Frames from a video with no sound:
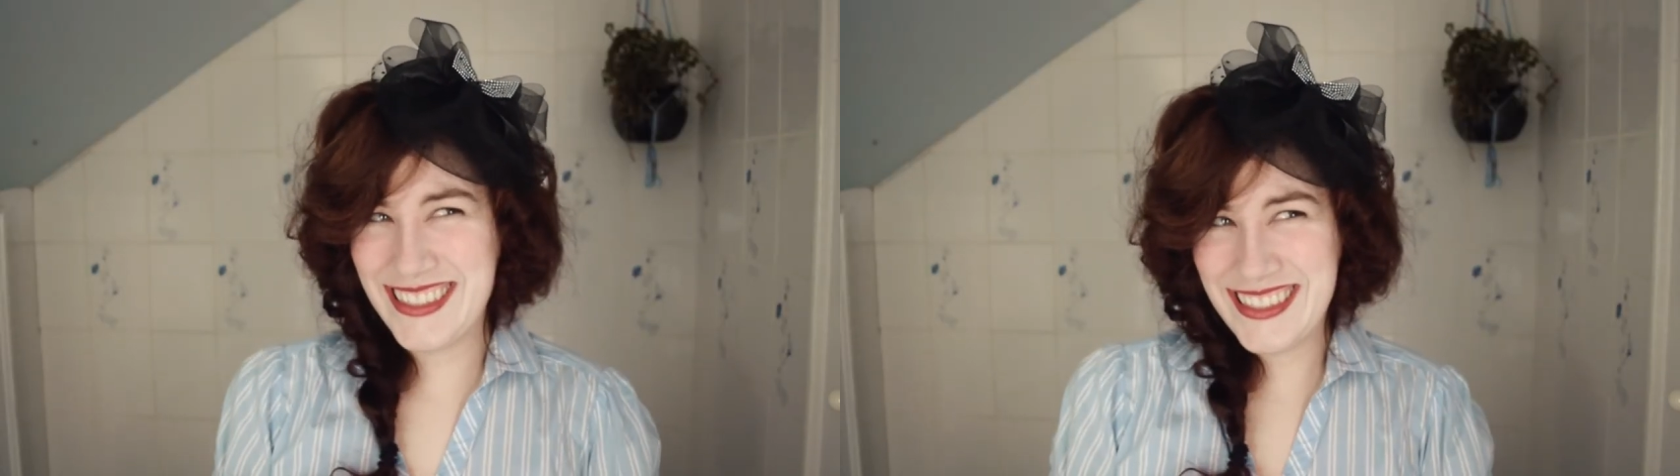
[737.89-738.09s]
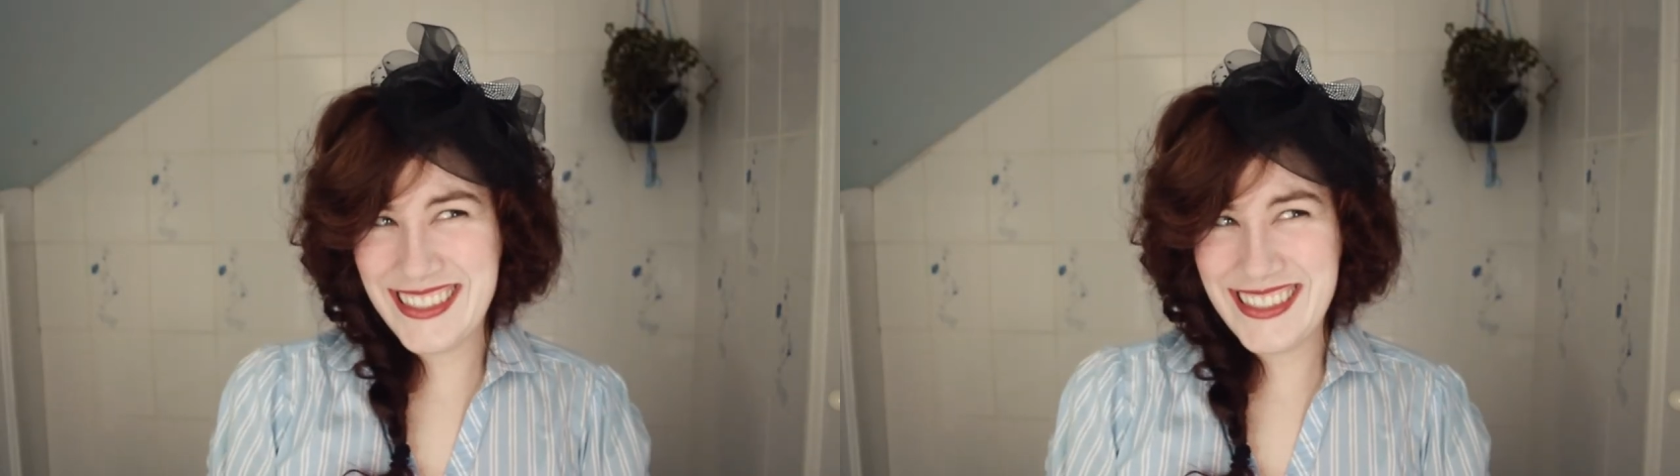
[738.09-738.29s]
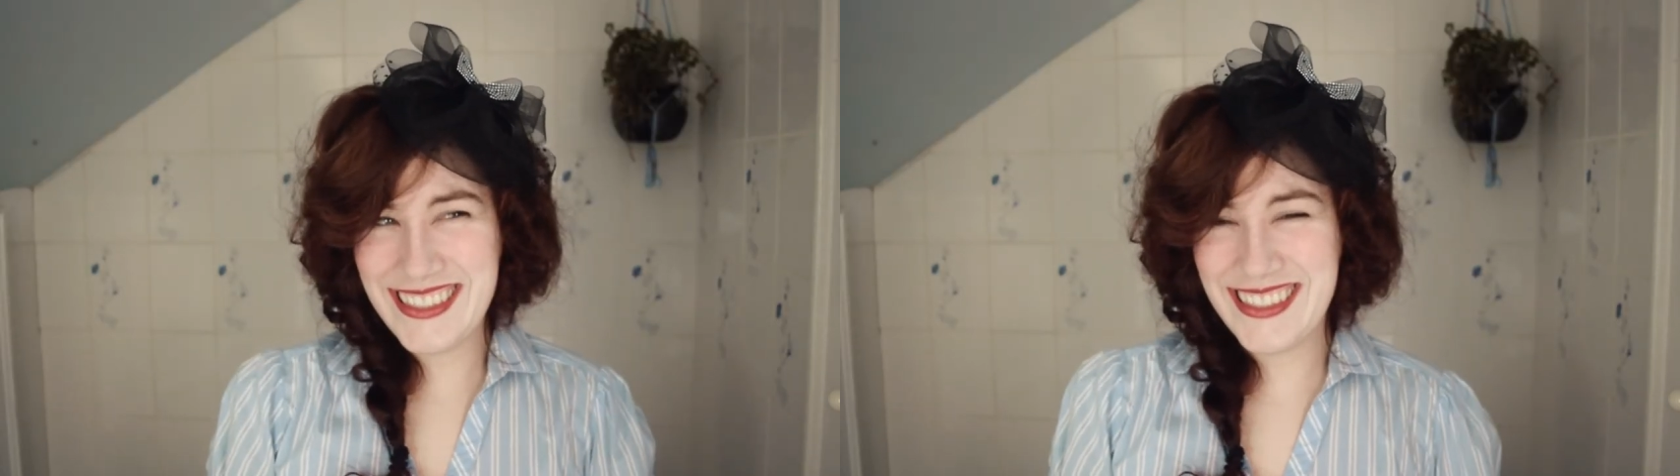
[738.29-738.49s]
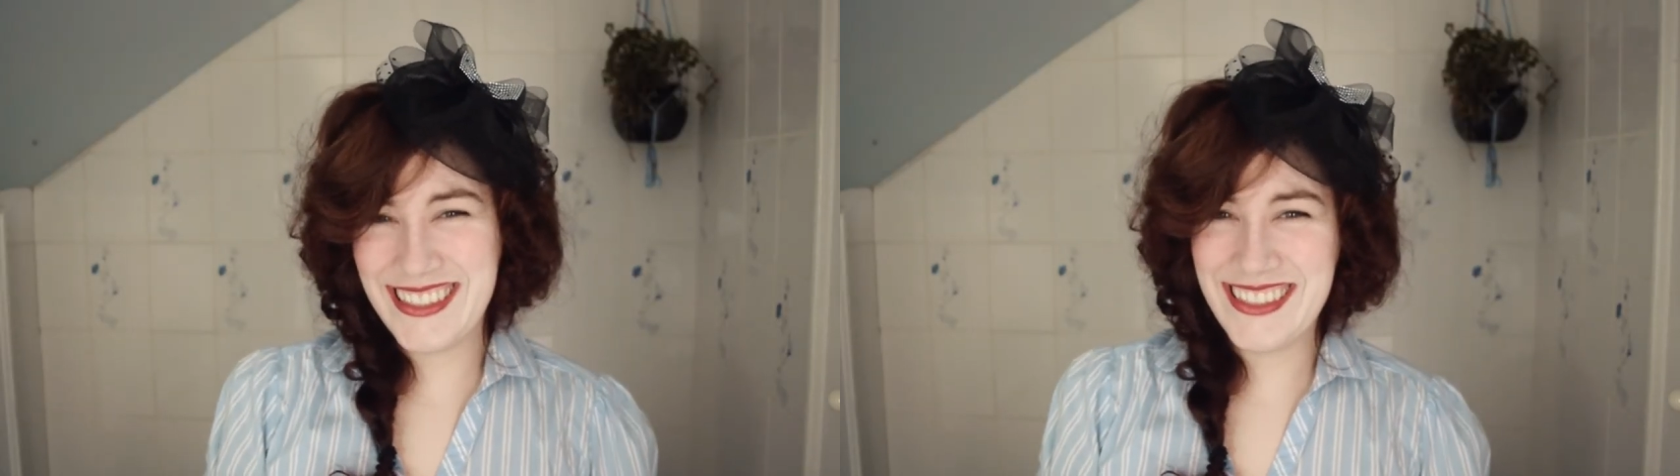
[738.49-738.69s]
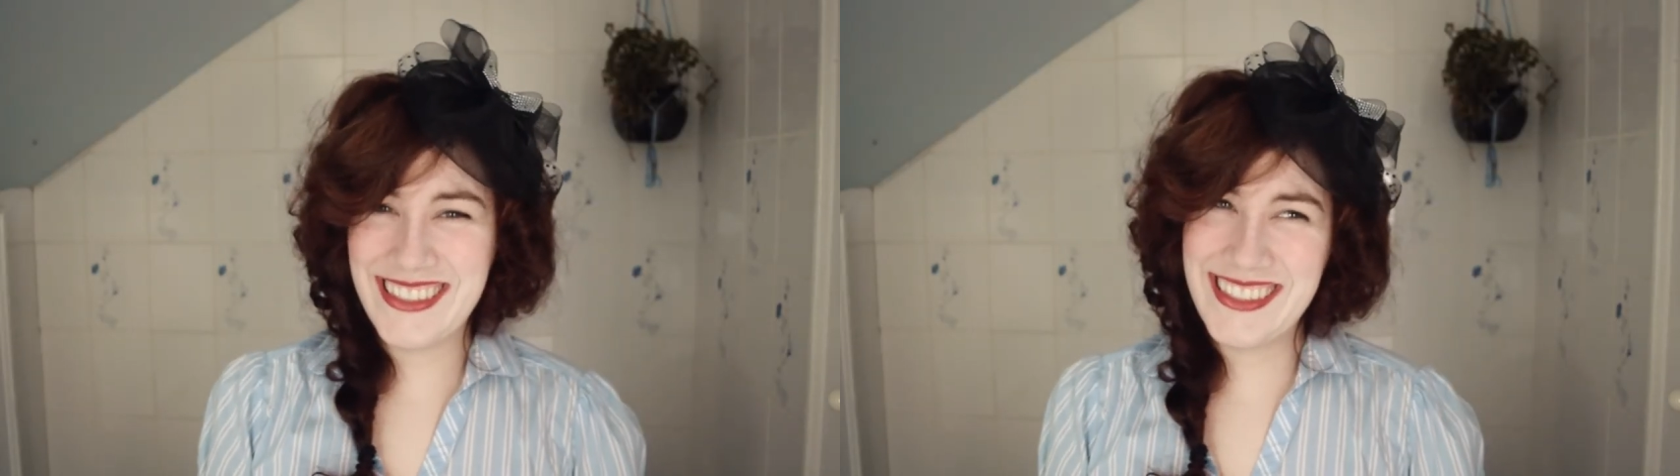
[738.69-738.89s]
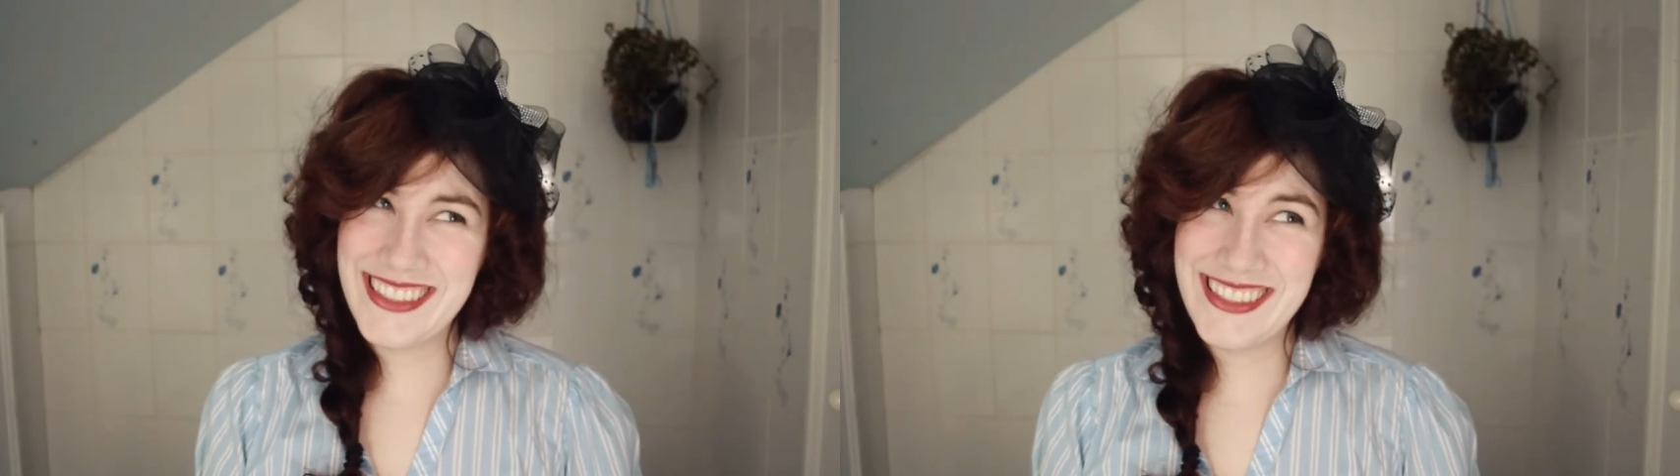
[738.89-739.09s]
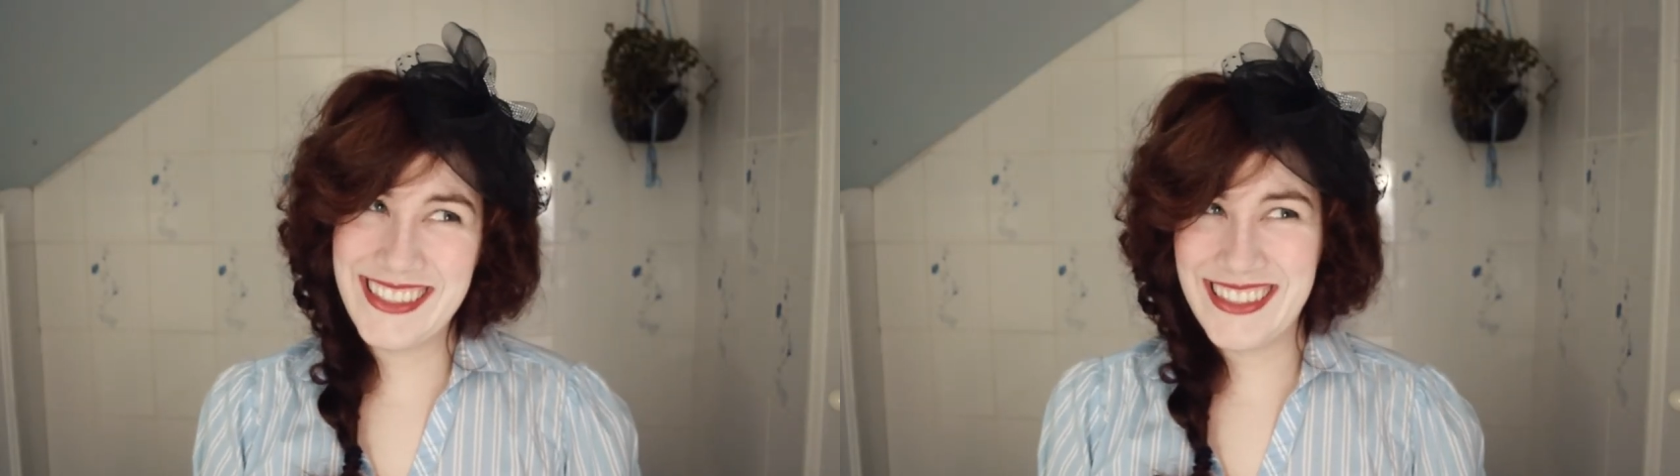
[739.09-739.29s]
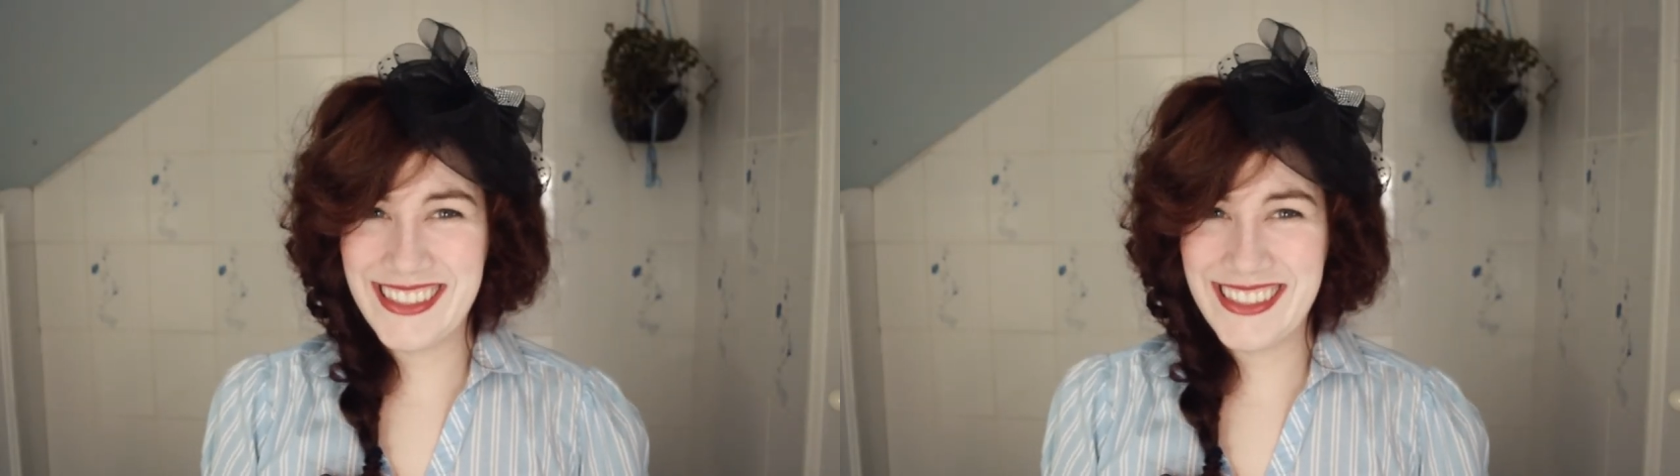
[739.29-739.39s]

and I will see you guys